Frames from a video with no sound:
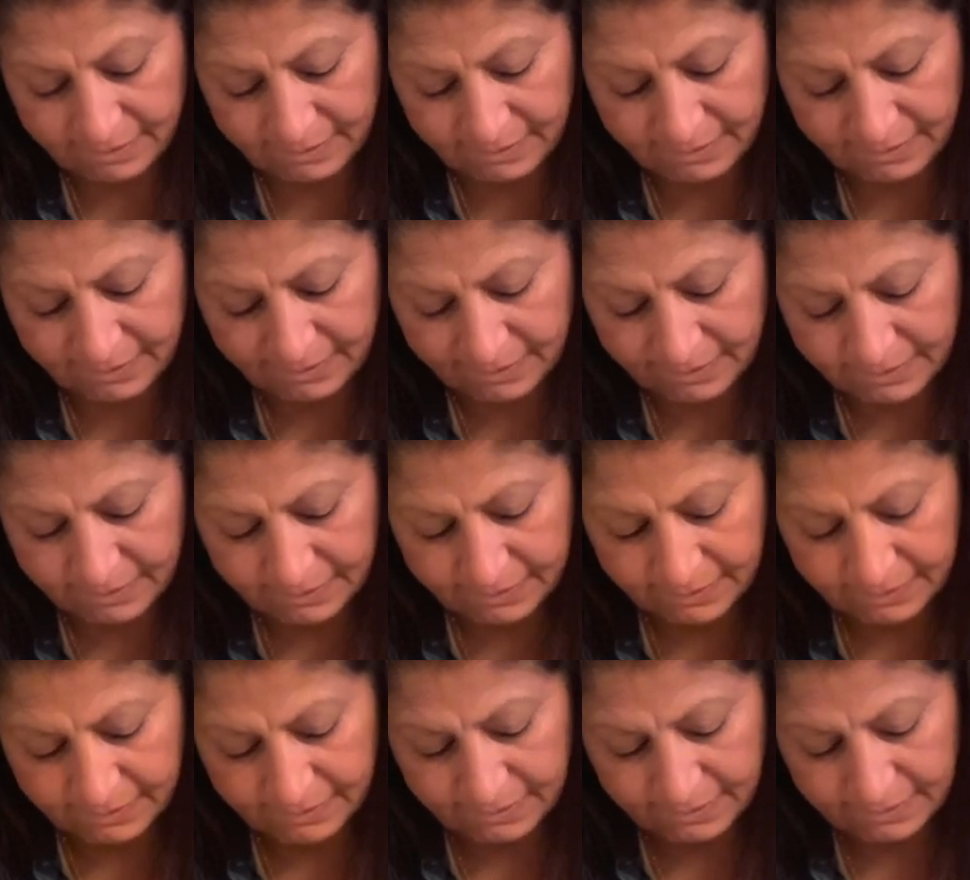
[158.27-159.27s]

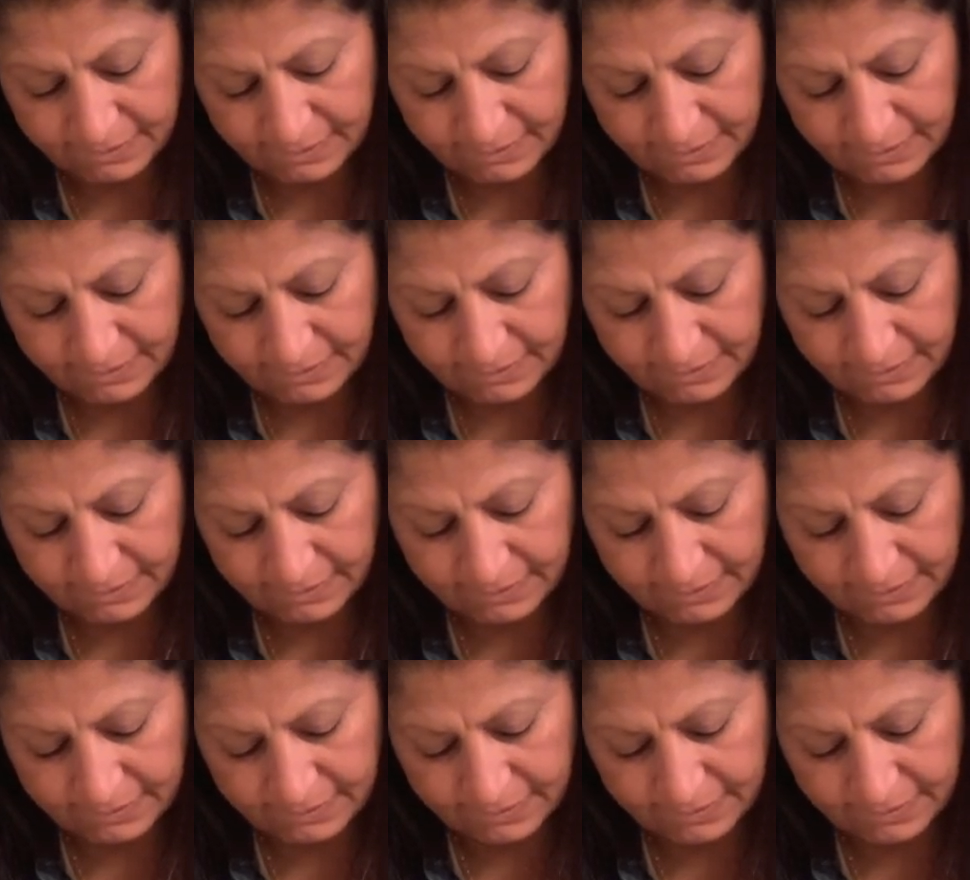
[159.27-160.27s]

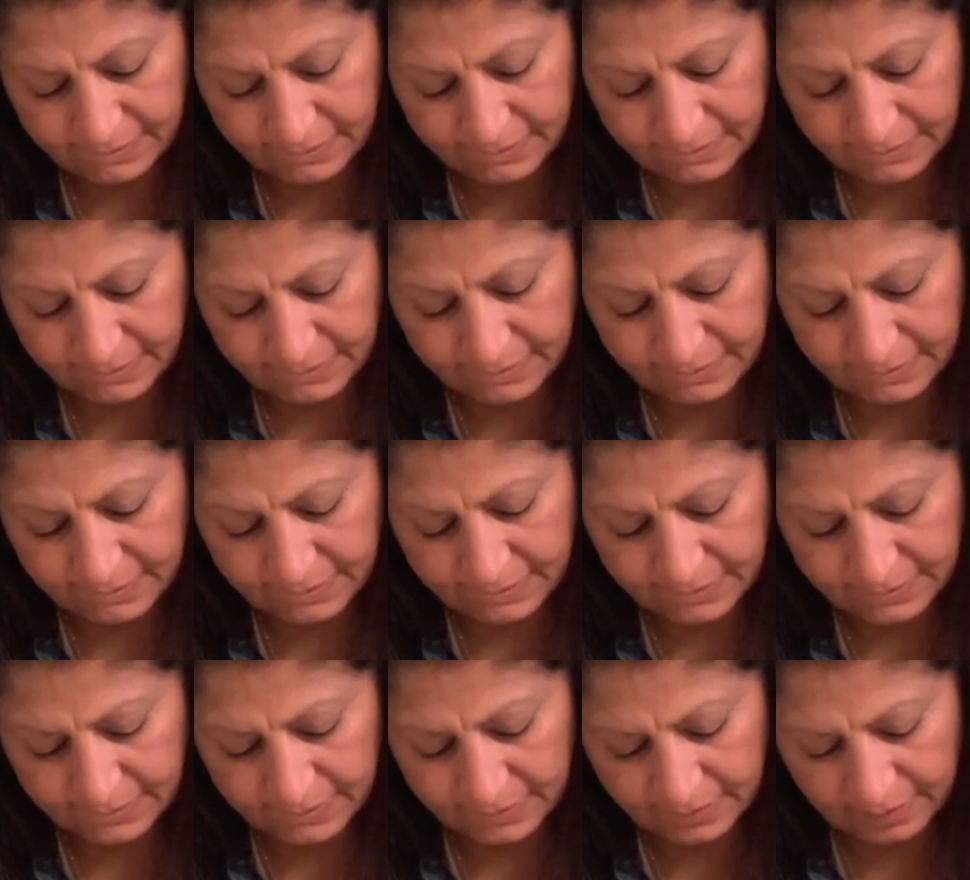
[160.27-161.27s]

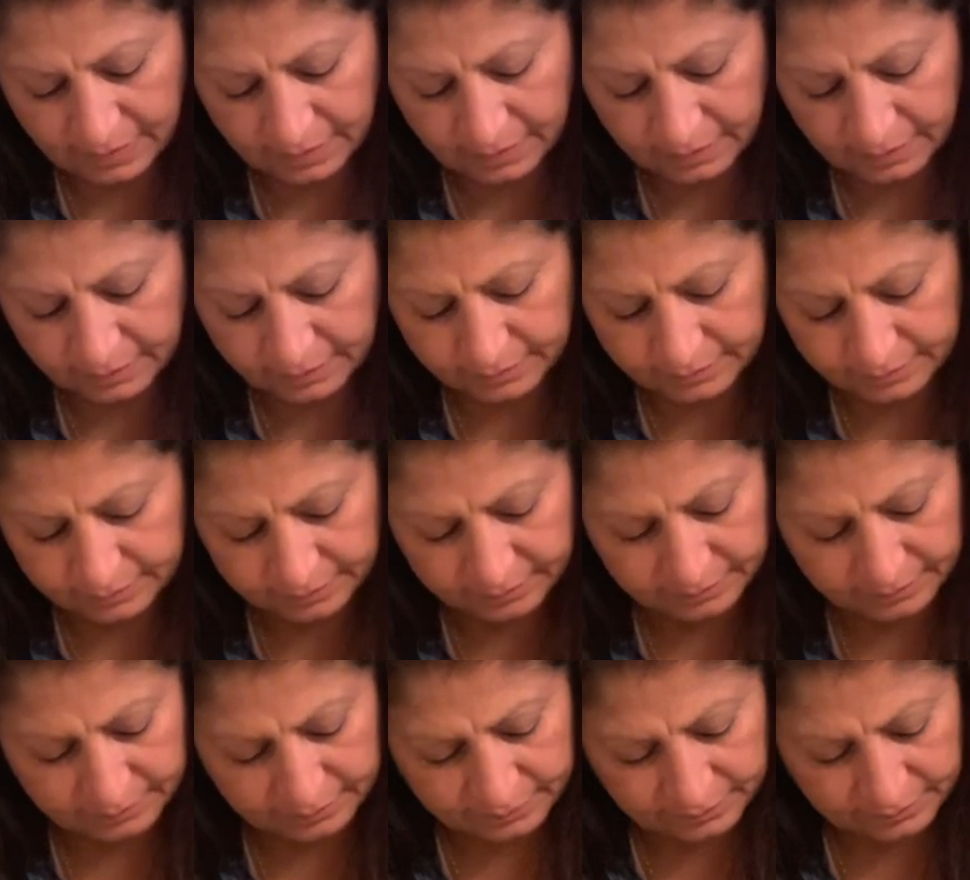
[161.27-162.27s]

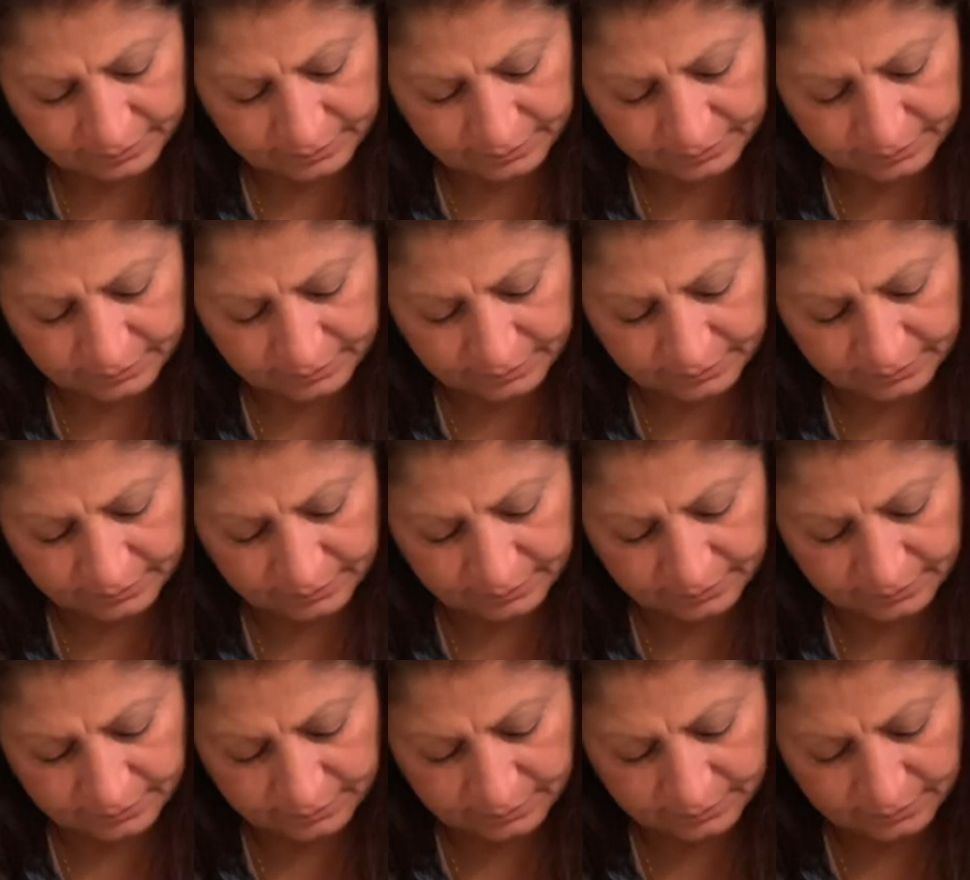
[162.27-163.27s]

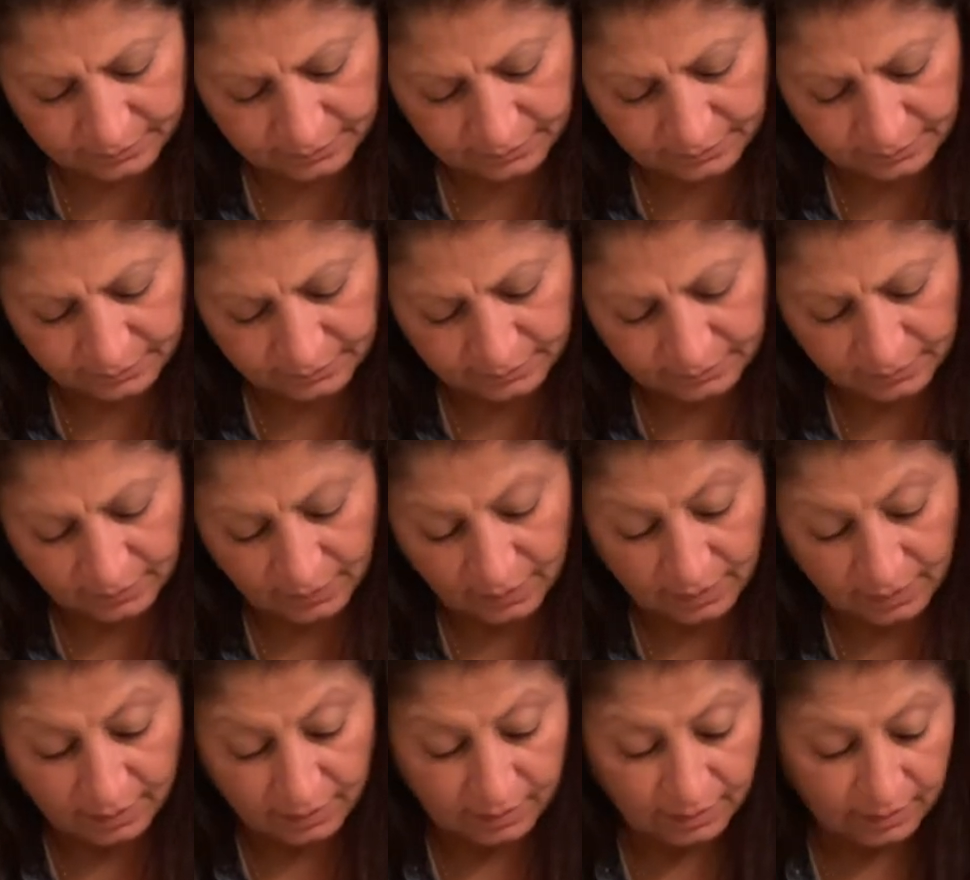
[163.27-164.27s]

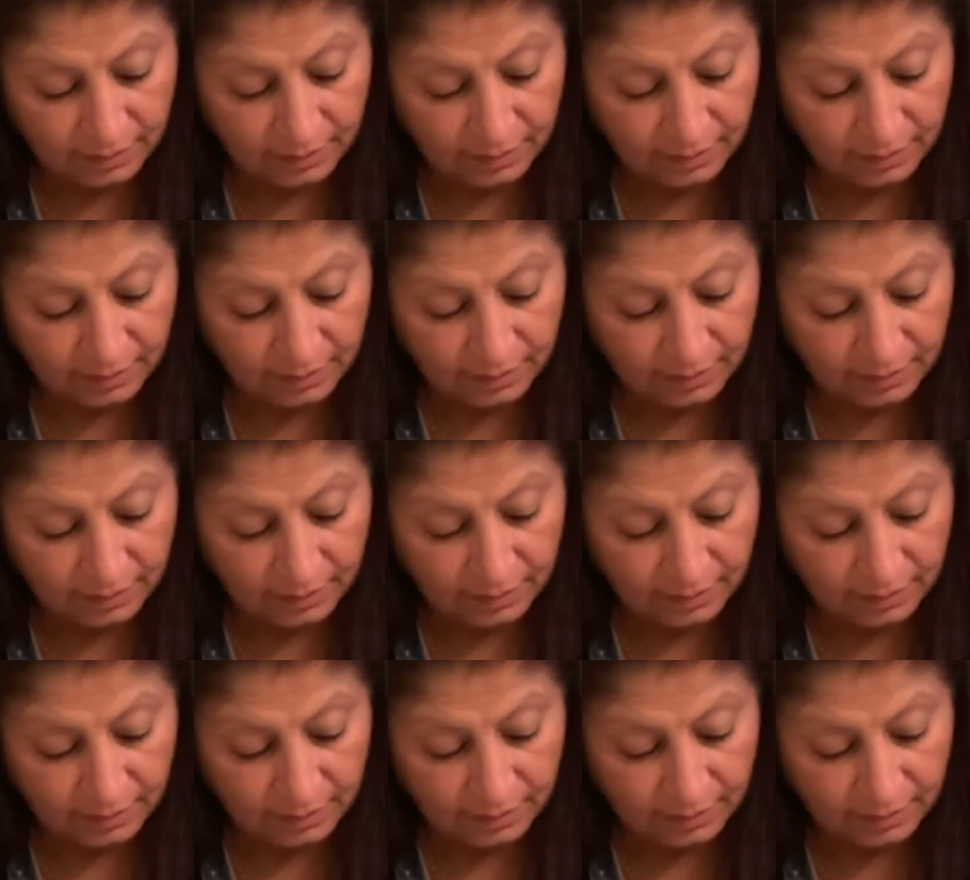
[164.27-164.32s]
Nothing is said.